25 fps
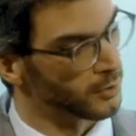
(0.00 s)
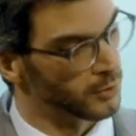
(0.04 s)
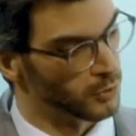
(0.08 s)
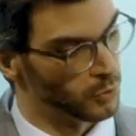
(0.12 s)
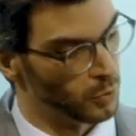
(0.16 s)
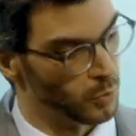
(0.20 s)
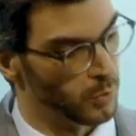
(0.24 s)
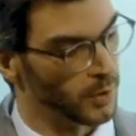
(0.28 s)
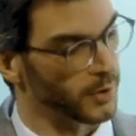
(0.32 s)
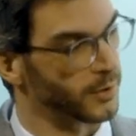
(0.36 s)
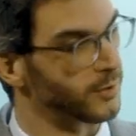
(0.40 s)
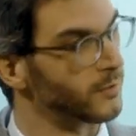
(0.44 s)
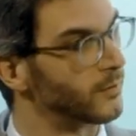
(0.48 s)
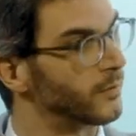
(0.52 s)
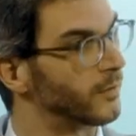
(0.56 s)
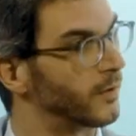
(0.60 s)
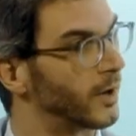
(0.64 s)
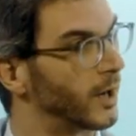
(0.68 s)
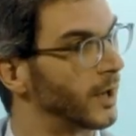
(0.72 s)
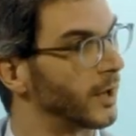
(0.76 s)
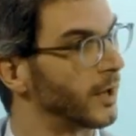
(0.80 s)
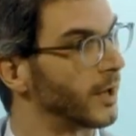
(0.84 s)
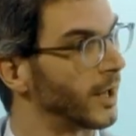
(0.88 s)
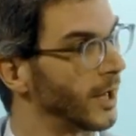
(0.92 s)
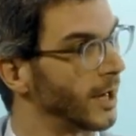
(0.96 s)

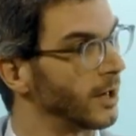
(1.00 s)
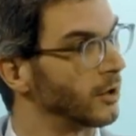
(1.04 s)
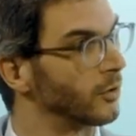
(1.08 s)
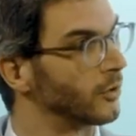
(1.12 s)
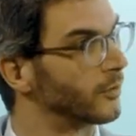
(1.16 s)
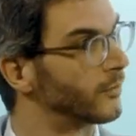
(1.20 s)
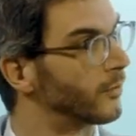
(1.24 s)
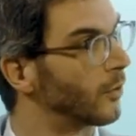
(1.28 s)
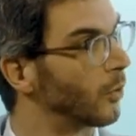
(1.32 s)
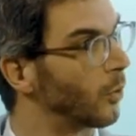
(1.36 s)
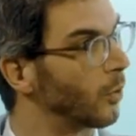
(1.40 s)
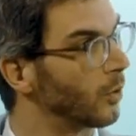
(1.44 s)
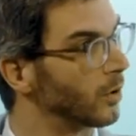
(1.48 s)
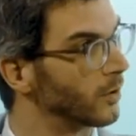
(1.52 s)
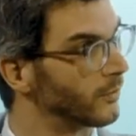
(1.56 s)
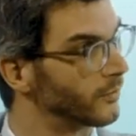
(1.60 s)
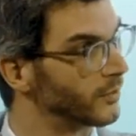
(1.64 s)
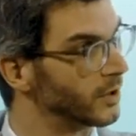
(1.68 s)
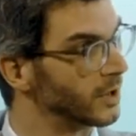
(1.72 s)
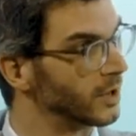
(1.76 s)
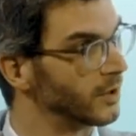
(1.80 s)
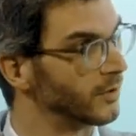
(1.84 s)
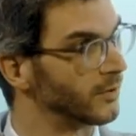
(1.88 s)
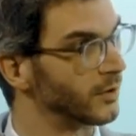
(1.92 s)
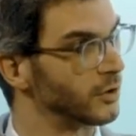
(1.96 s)
quantify halos for all of these,